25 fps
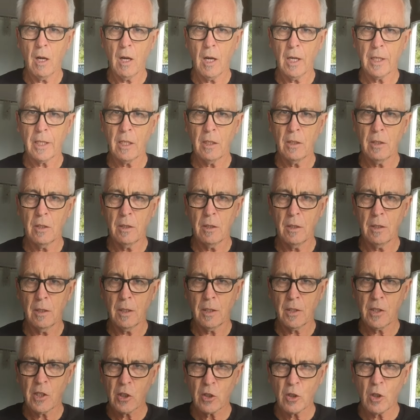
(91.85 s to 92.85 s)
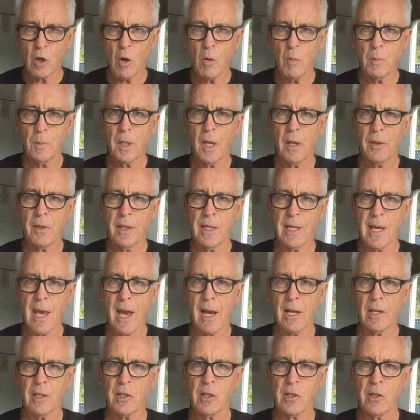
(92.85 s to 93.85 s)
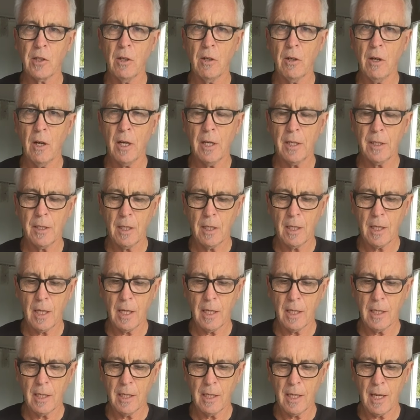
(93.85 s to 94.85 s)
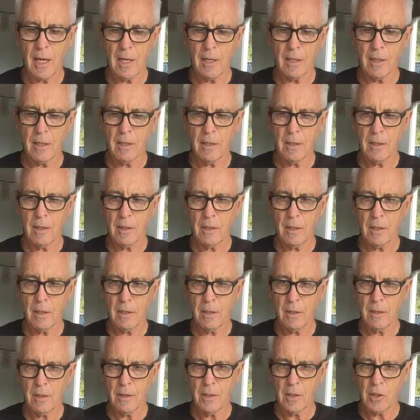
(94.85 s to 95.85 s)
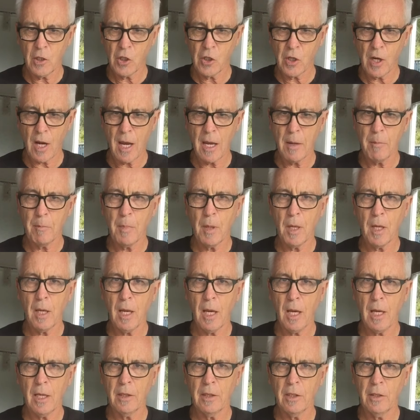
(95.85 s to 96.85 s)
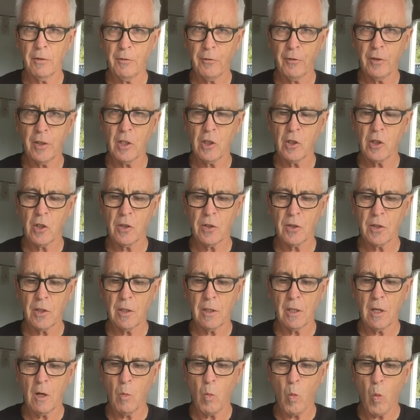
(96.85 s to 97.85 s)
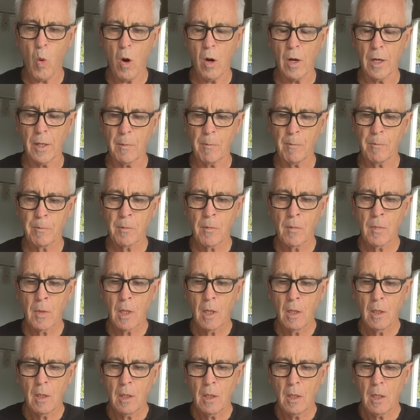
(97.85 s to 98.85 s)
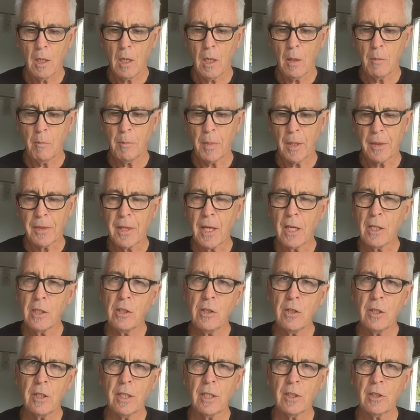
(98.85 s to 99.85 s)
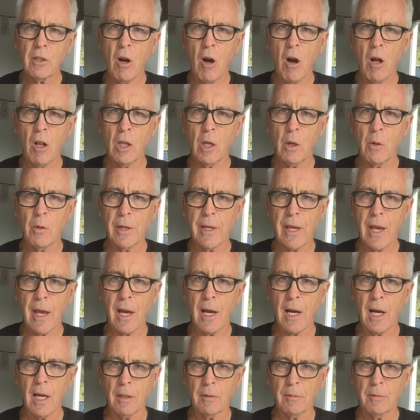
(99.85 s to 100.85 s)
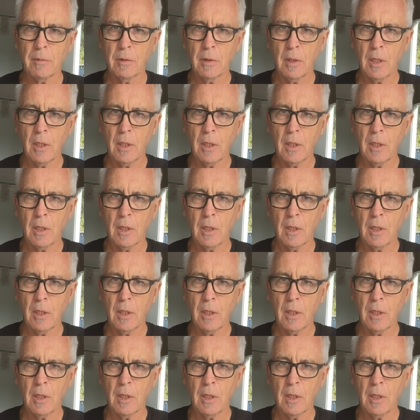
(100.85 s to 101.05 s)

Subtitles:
I can sculpt the outside and get the shape and the features that I want, but then you need to hollow it out.